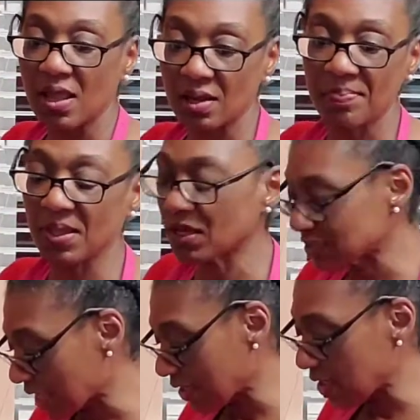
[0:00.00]
because
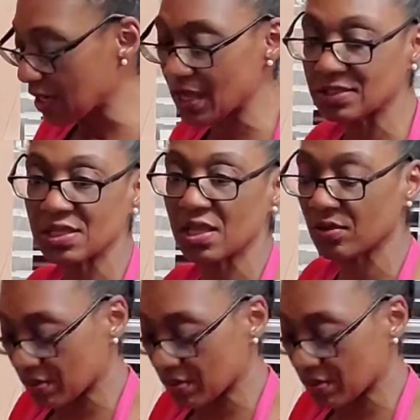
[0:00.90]
I did not tell